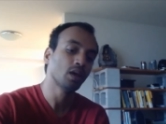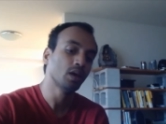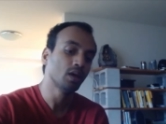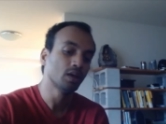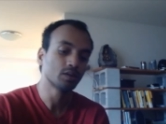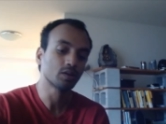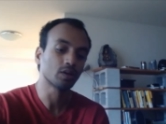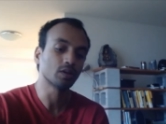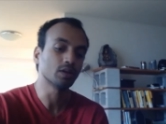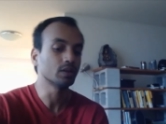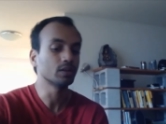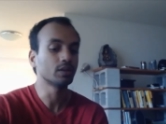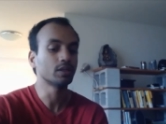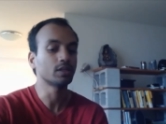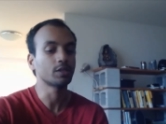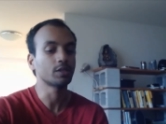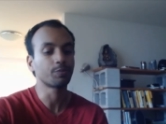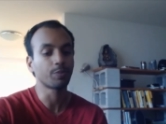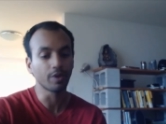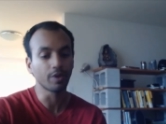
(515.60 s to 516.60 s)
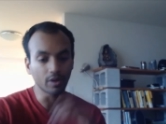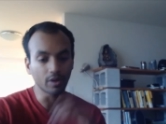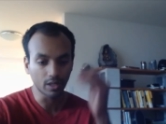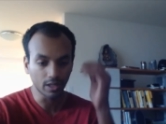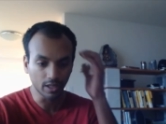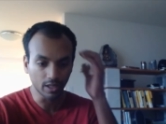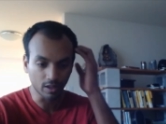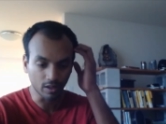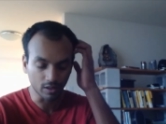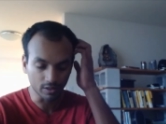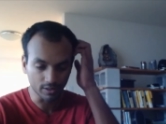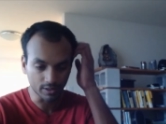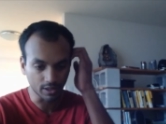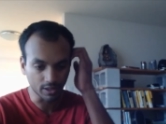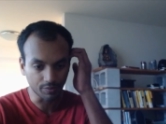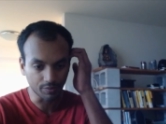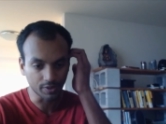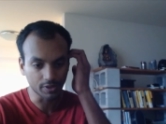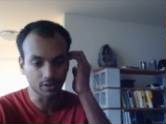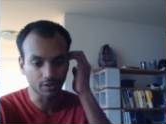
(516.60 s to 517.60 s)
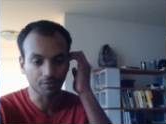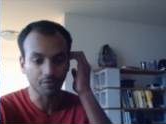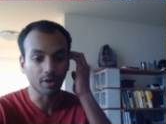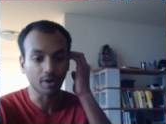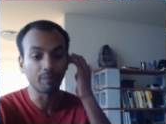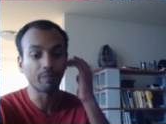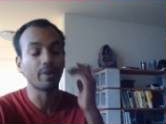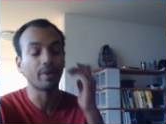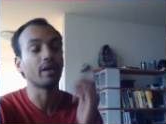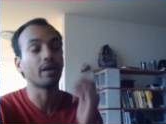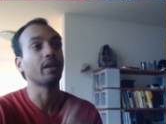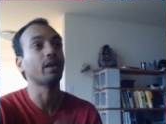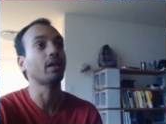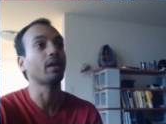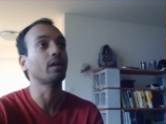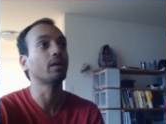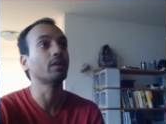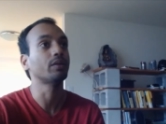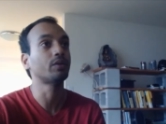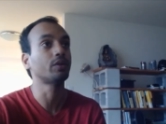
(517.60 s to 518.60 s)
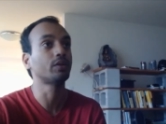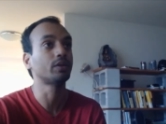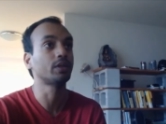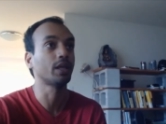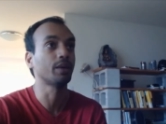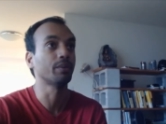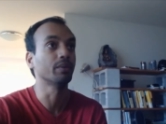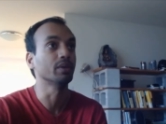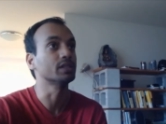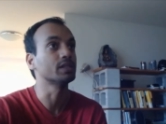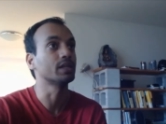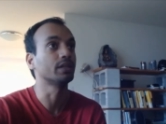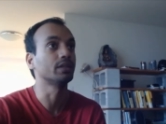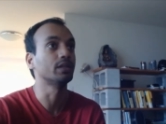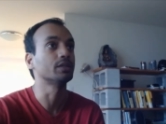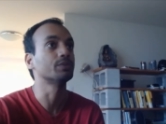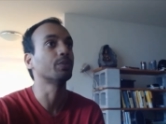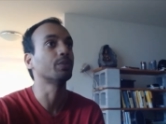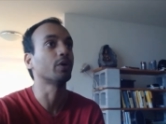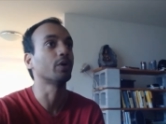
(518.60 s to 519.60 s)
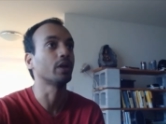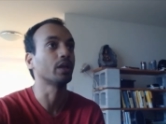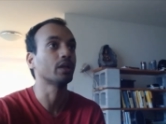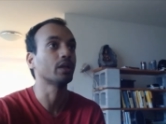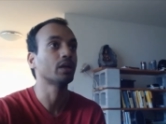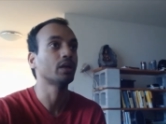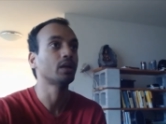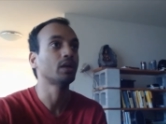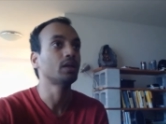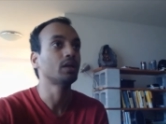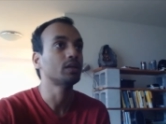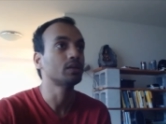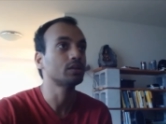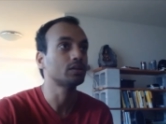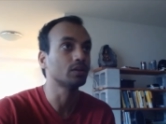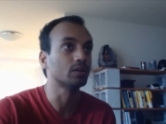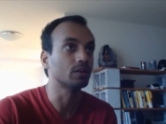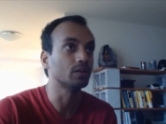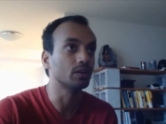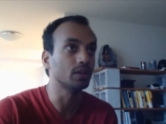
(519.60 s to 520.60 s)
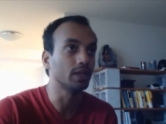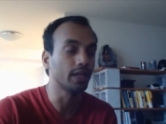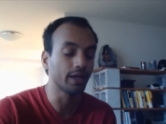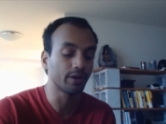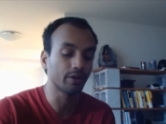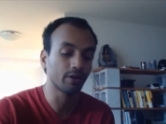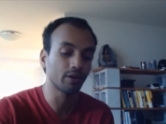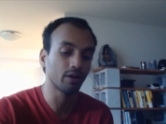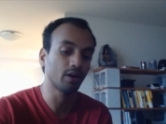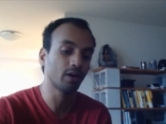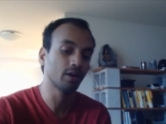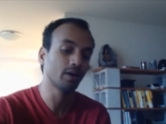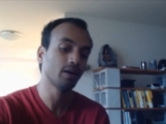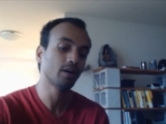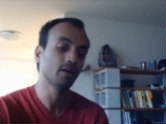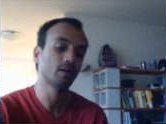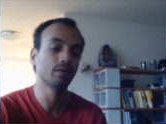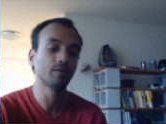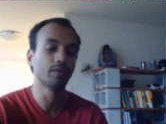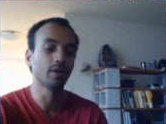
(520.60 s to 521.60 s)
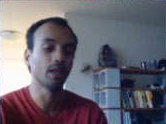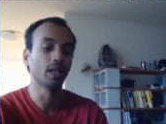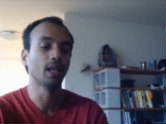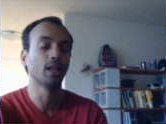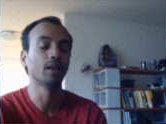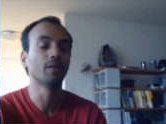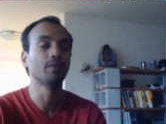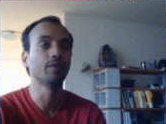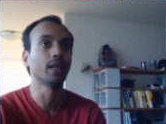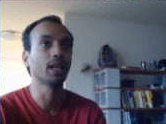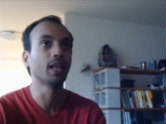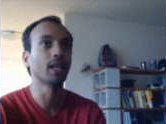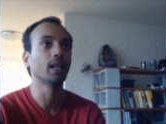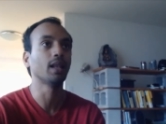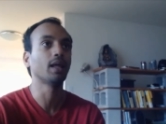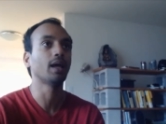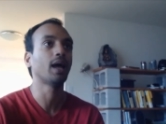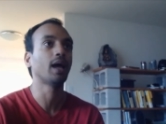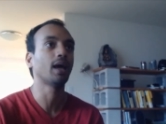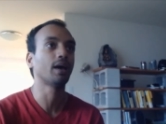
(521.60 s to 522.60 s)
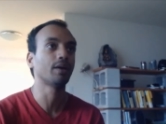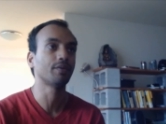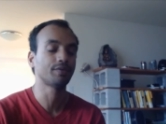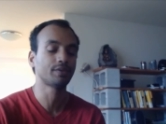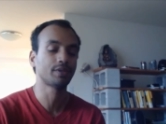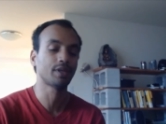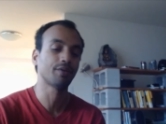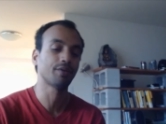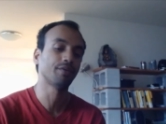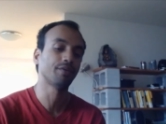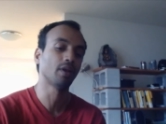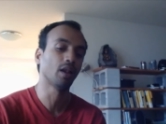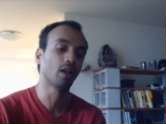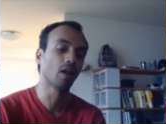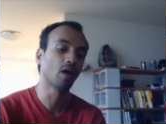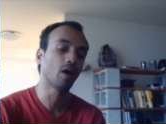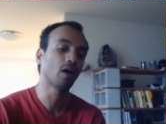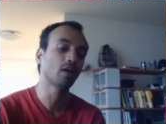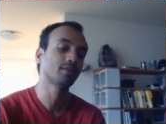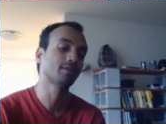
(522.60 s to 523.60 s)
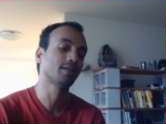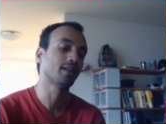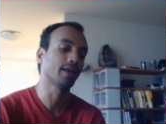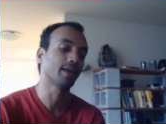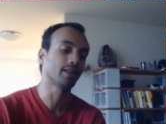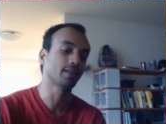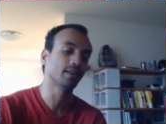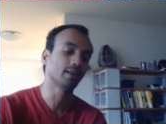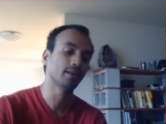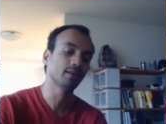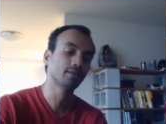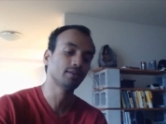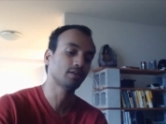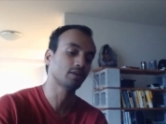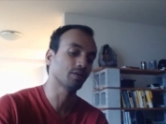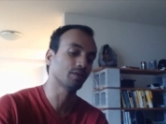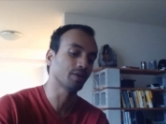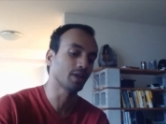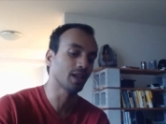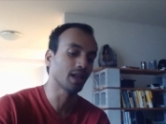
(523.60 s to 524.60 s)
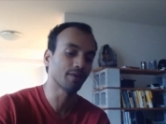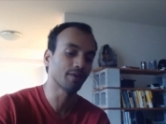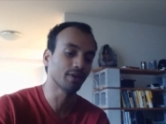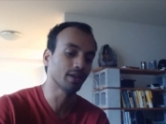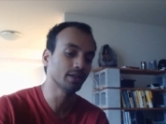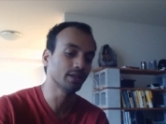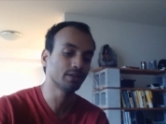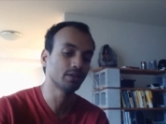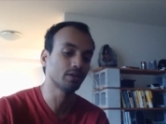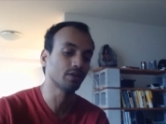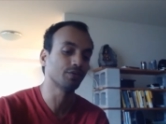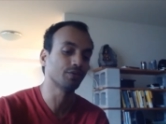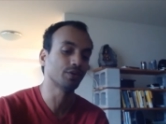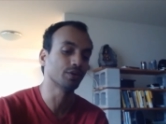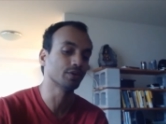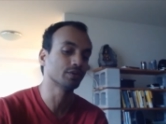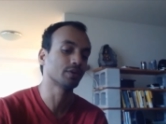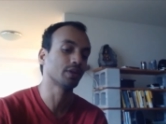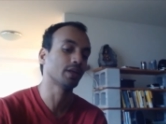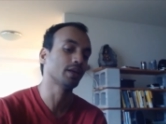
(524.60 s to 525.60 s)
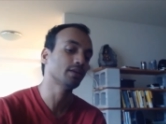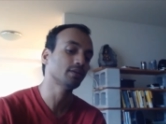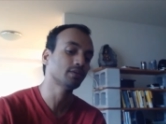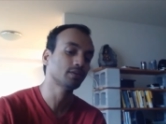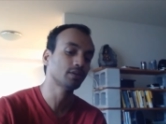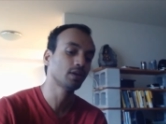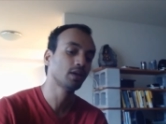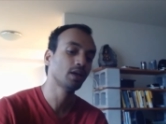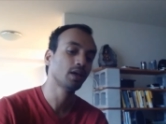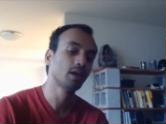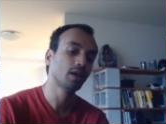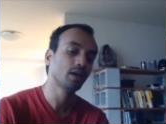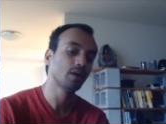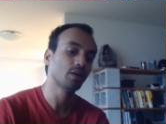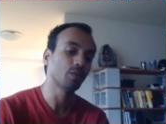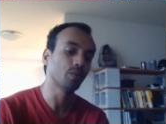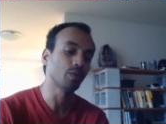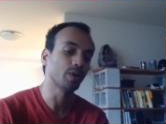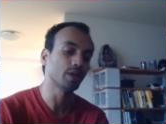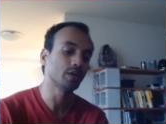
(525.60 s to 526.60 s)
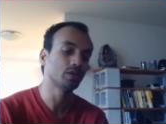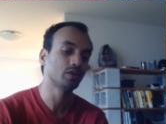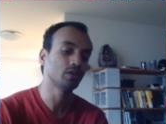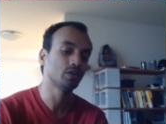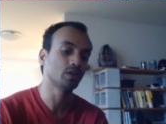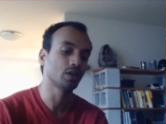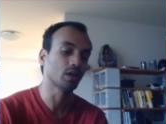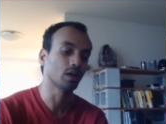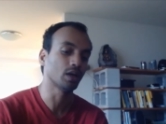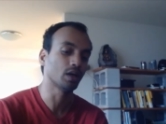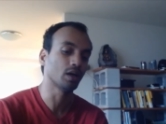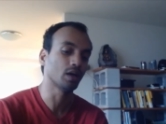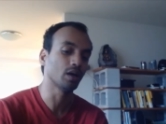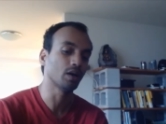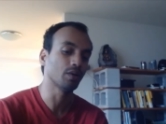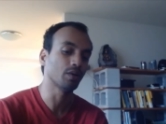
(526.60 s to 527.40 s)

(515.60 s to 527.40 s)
So this is purely a consequence of comparing truth tables at this point. So later on, we'll we'll have several laws like this. So we'll have a list of those things, which uh,